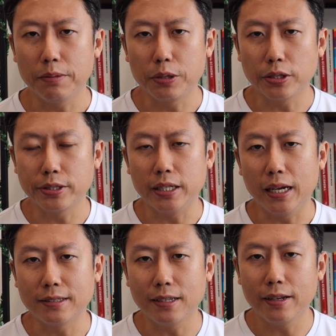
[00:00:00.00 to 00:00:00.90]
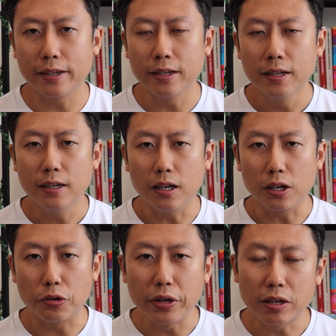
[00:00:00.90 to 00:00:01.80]
Because they are selling
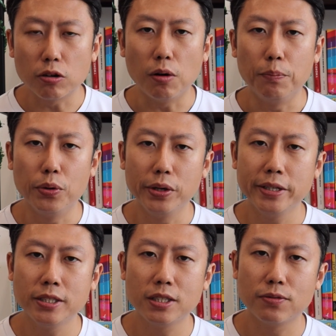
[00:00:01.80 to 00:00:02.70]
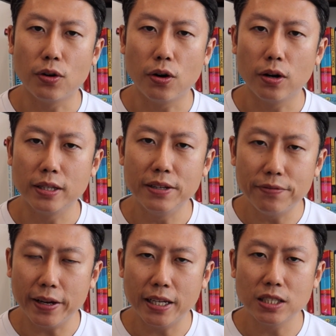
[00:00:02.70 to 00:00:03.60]
critical components for
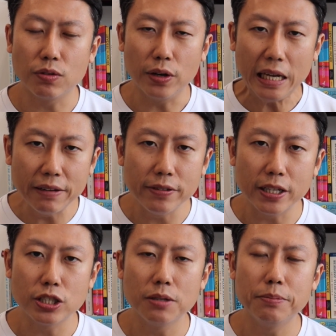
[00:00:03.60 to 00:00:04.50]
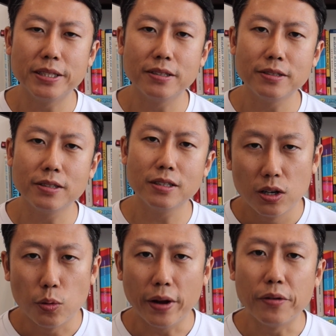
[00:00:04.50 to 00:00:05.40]
defense or aviation businesses,
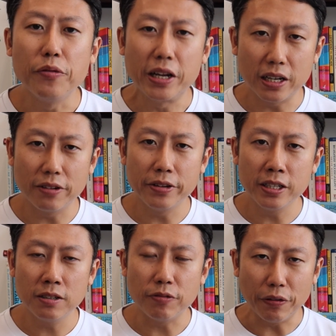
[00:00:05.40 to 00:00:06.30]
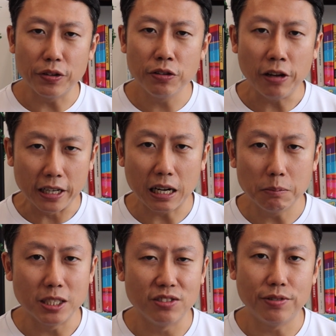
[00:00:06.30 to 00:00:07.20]
where the recurring revenue income
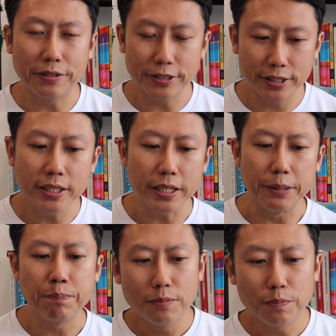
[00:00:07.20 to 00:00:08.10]
is very sticky.